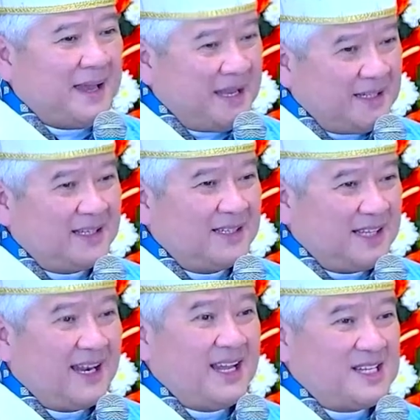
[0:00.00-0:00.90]
And
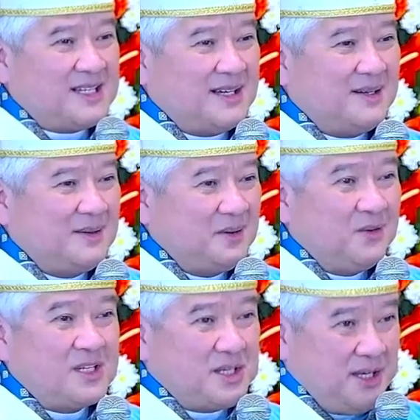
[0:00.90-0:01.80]
Teresa
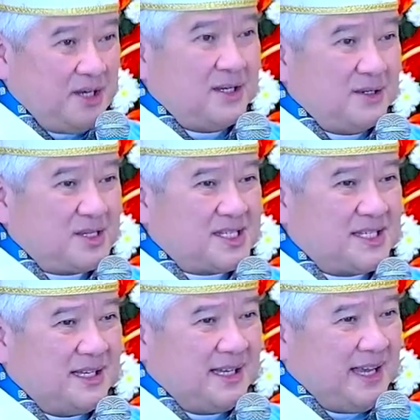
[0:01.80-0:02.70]
was
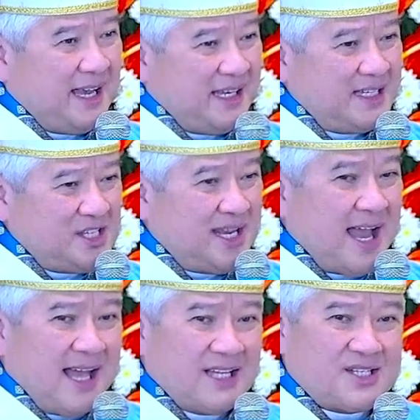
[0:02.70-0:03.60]
curious and
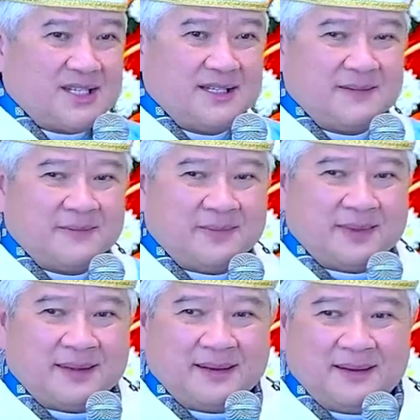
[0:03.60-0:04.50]
she asked,
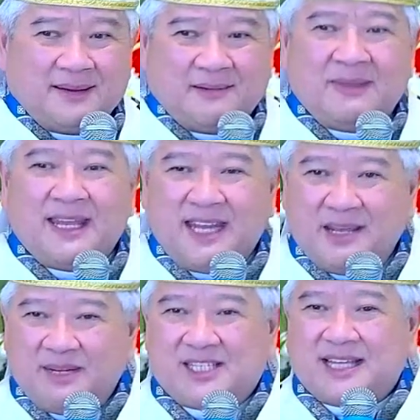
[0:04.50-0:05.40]
"My
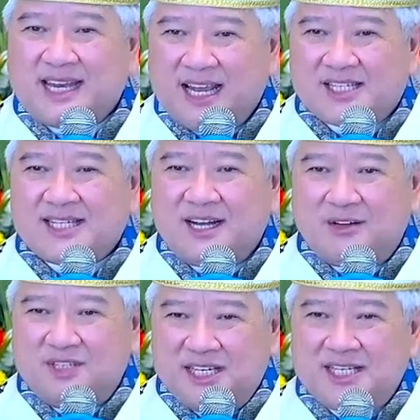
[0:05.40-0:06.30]
name is Teresa
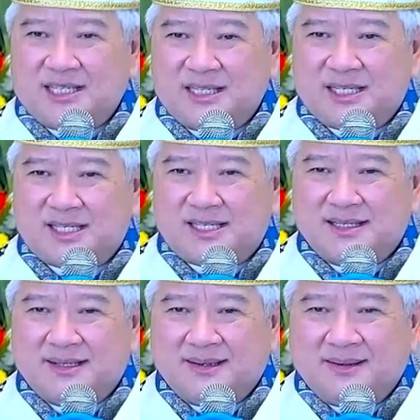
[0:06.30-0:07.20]
of Jesus.
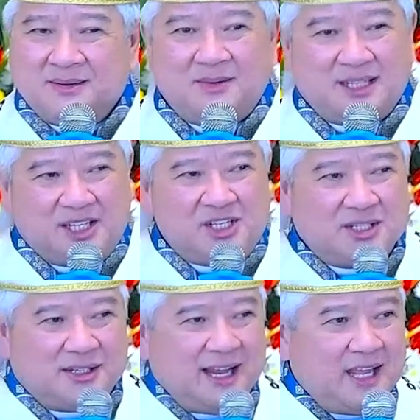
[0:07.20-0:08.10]
What is
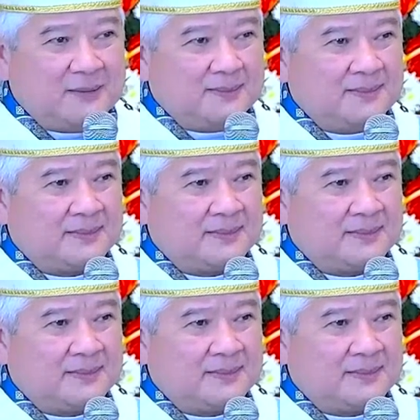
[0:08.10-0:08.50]
your name?"